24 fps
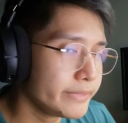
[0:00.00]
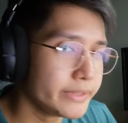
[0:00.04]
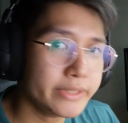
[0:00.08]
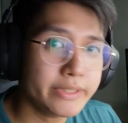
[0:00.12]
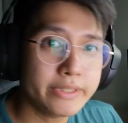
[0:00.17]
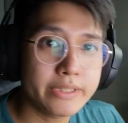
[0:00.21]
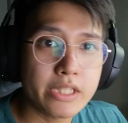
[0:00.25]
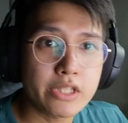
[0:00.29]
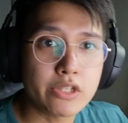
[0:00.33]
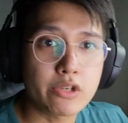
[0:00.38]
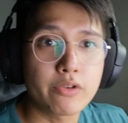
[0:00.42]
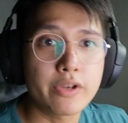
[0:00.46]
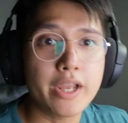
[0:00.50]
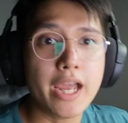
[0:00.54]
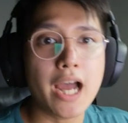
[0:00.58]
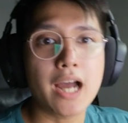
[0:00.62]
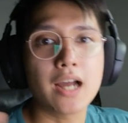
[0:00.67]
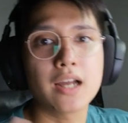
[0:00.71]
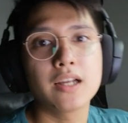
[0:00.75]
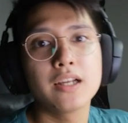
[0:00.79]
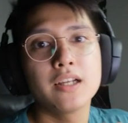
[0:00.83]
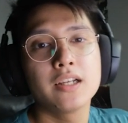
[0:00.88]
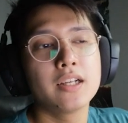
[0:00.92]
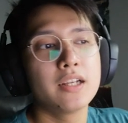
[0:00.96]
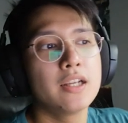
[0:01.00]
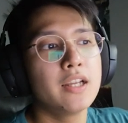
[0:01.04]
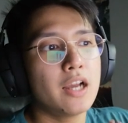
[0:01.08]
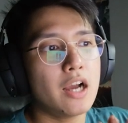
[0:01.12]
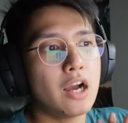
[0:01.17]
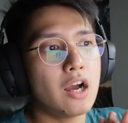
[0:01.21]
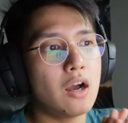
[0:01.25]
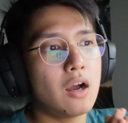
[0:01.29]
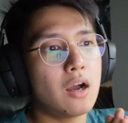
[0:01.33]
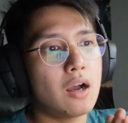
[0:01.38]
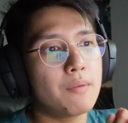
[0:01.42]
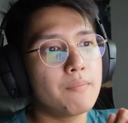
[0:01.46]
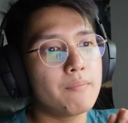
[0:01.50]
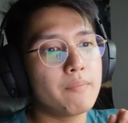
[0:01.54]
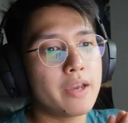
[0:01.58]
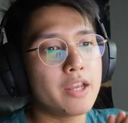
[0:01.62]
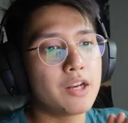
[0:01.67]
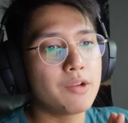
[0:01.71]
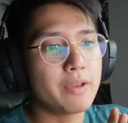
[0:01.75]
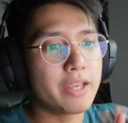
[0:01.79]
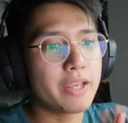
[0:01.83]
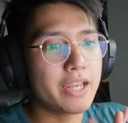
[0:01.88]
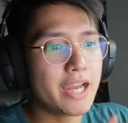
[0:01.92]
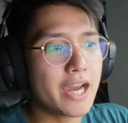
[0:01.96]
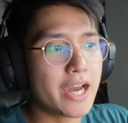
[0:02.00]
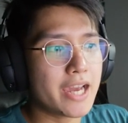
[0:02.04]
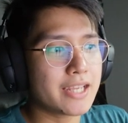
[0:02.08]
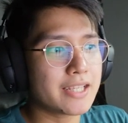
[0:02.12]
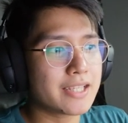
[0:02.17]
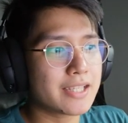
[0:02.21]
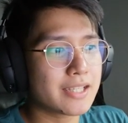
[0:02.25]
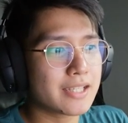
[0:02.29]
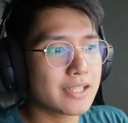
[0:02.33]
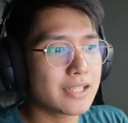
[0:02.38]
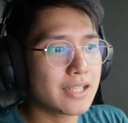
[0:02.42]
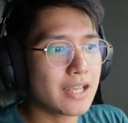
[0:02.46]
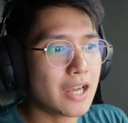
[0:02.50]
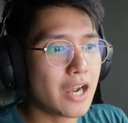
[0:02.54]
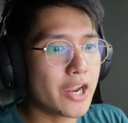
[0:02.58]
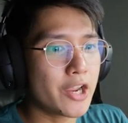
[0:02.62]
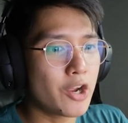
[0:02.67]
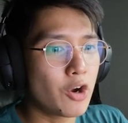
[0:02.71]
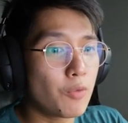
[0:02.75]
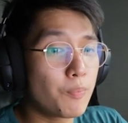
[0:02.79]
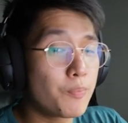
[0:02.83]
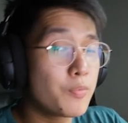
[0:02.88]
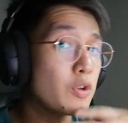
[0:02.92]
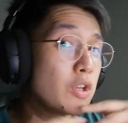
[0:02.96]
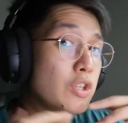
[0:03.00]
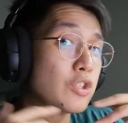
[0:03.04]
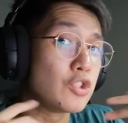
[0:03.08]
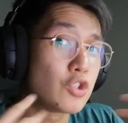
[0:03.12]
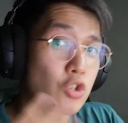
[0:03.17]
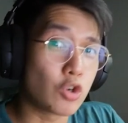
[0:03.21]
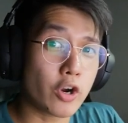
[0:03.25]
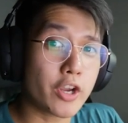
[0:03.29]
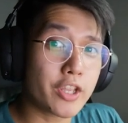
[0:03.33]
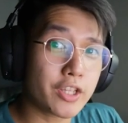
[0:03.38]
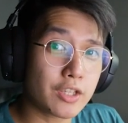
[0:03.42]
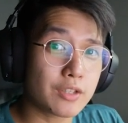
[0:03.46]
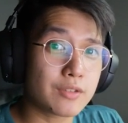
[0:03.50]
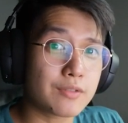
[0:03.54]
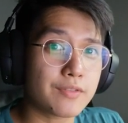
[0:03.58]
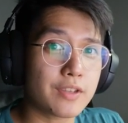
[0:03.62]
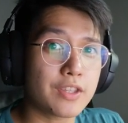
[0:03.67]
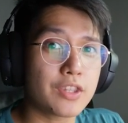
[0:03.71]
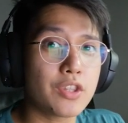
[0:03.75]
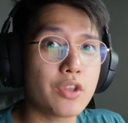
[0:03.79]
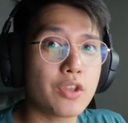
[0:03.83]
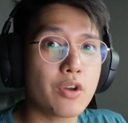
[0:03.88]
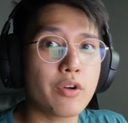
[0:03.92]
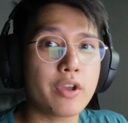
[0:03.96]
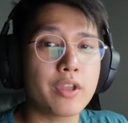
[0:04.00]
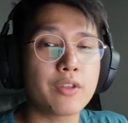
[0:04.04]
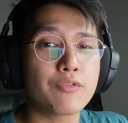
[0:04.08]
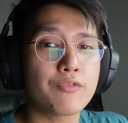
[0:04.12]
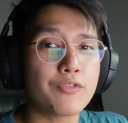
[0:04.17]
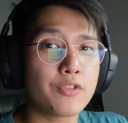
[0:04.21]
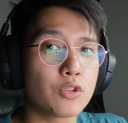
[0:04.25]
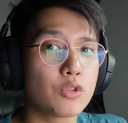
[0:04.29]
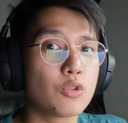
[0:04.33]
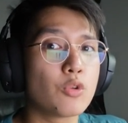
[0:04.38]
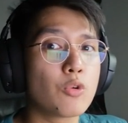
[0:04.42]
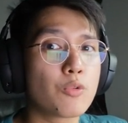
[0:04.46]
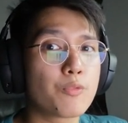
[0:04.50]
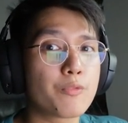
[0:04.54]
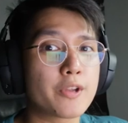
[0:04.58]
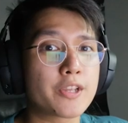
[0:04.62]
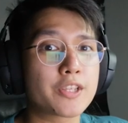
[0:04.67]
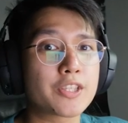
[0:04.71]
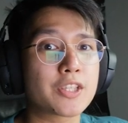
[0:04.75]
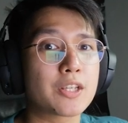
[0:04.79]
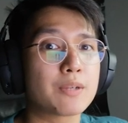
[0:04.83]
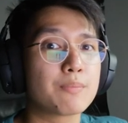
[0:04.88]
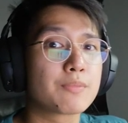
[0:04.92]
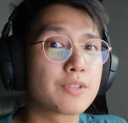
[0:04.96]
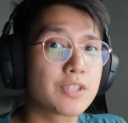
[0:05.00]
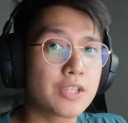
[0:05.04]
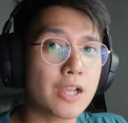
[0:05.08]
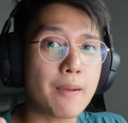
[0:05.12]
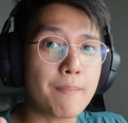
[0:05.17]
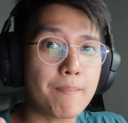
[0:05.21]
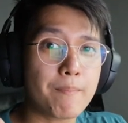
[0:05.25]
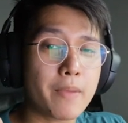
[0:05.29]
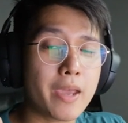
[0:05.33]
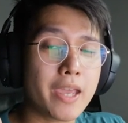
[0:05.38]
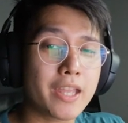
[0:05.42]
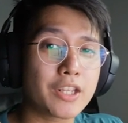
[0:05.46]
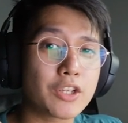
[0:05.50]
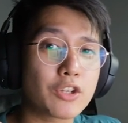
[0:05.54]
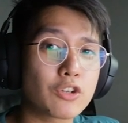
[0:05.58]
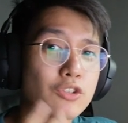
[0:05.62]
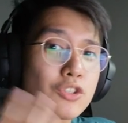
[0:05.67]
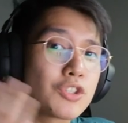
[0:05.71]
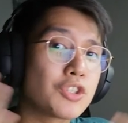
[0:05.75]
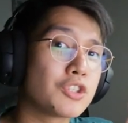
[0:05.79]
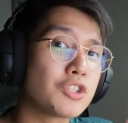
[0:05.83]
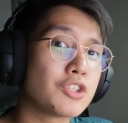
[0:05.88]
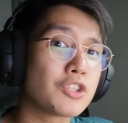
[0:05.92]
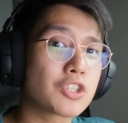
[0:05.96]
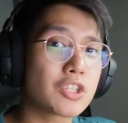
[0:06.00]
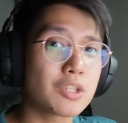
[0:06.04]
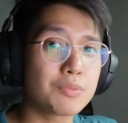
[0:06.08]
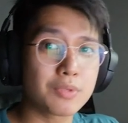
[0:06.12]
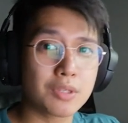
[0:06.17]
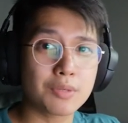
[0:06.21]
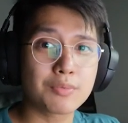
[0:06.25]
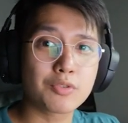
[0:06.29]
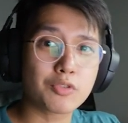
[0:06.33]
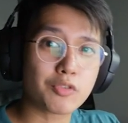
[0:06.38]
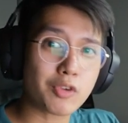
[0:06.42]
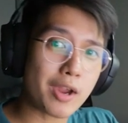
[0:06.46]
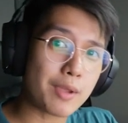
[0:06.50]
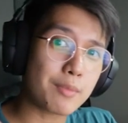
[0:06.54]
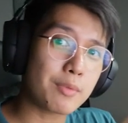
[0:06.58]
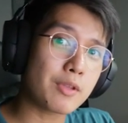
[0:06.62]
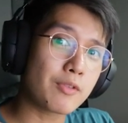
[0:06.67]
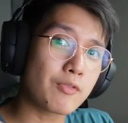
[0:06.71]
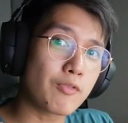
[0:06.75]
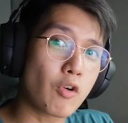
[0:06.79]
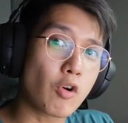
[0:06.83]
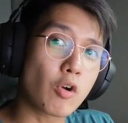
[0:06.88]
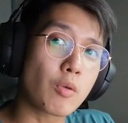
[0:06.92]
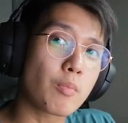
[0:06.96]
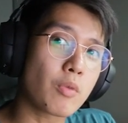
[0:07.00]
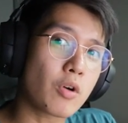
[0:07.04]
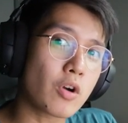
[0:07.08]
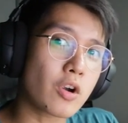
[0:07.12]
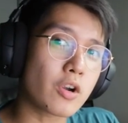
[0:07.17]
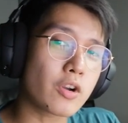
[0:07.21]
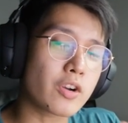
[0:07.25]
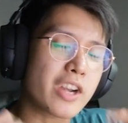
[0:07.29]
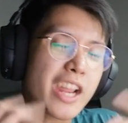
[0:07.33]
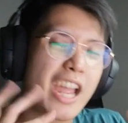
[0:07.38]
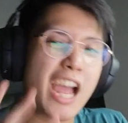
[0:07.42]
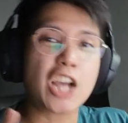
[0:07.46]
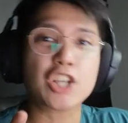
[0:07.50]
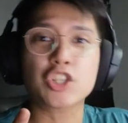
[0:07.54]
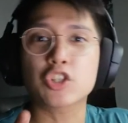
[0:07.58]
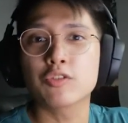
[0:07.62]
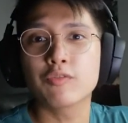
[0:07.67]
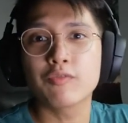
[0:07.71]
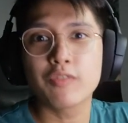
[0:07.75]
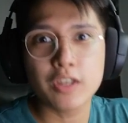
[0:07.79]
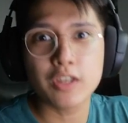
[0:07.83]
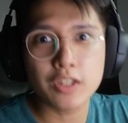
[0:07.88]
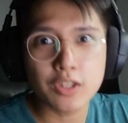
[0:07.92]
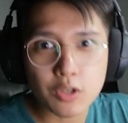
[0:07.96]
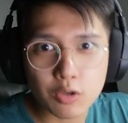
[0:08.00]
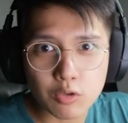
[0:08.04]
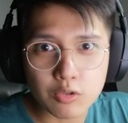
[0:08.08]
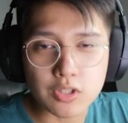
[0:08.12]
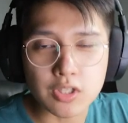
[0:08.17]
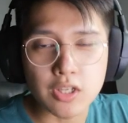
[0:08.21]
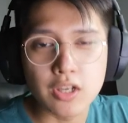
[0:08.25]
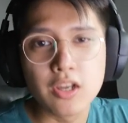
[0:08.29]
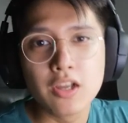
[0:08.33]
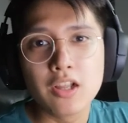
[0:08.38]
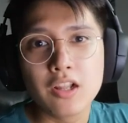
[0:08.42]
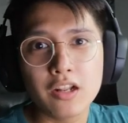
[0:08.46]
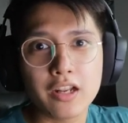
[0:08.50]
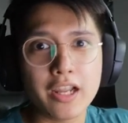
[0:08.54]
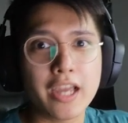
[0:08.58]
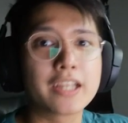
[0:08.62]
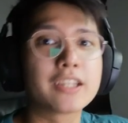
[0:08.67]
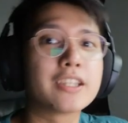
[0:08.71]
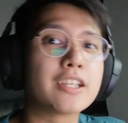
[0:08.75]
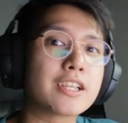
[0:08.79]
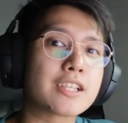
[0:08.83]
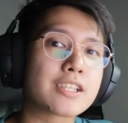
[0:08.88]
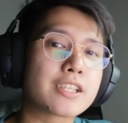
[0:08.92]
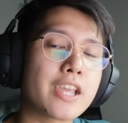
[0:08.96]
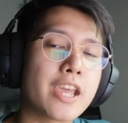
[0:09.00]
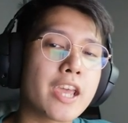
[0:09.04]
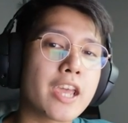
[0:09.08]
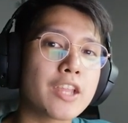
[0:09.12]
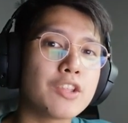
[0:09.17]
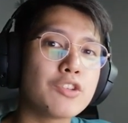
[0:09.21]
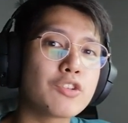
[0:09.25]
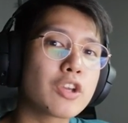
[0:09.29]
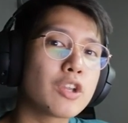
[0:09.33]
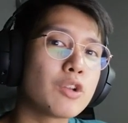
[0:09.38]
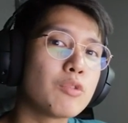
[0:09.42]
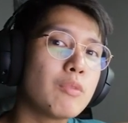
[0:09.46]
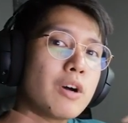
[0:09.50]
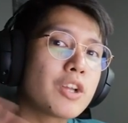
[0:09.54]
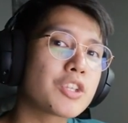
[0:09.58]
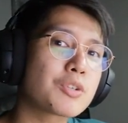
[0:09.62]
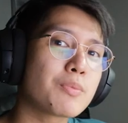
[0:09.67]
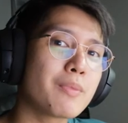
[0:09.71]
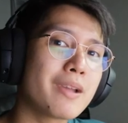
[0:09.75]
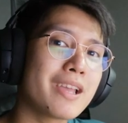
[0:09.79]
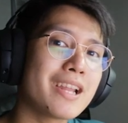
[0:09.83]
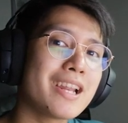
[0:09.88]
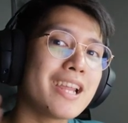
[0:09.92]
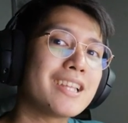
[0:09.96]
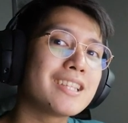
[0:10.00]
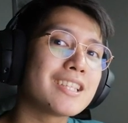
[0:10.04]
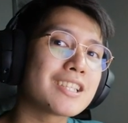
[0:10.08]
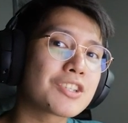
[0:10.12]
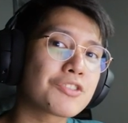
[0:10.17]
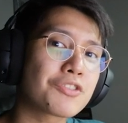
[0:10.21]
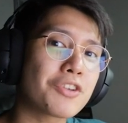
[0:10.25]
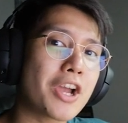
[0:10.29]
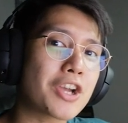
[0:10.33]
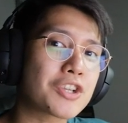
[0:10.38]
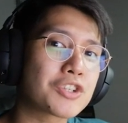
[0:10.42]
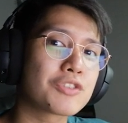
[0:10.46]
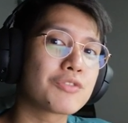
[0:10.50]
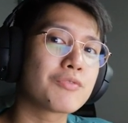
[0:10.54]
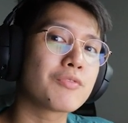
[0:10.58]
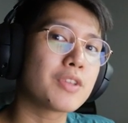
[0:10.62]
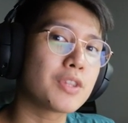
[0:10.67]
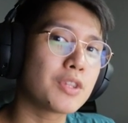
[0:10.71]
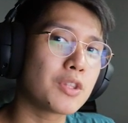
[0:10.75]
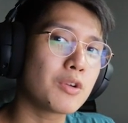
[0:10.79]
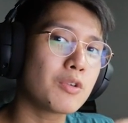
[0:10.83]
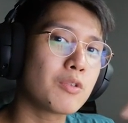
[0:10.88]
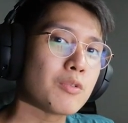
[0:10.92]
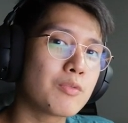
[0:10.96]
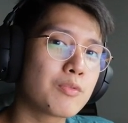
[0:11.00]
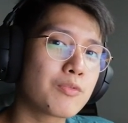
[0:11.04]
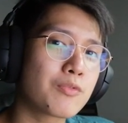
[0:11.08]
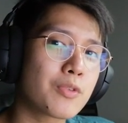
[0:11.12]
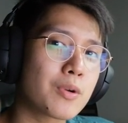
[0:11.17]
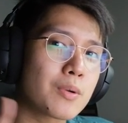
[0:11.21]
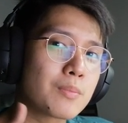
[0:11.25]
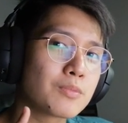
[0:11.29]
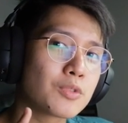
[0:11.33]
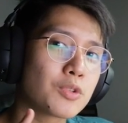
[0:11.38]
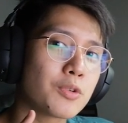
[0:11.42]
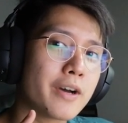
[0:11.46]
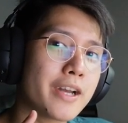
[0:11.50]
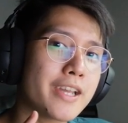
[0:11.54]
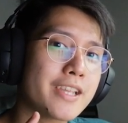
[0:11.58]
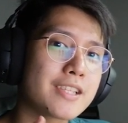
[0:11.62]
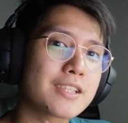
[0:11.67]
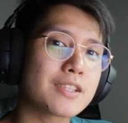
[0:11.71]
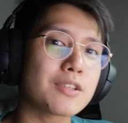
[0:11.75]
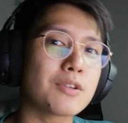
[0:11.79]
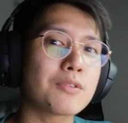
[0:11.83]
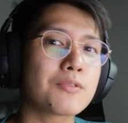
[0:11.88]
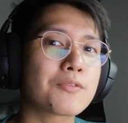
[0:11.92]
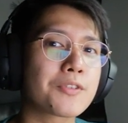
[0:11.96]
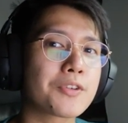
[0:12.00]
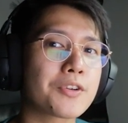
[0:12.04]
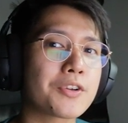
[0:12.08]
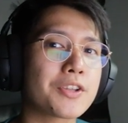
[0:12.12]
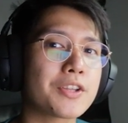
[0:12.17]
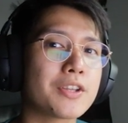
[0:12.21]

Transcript: so yeah um, anyway guys i hope you enjoyed this video and if you do press thumbs up and consider sub subscribing for more reaction videos like this and you can watch my latest reaction video from twice over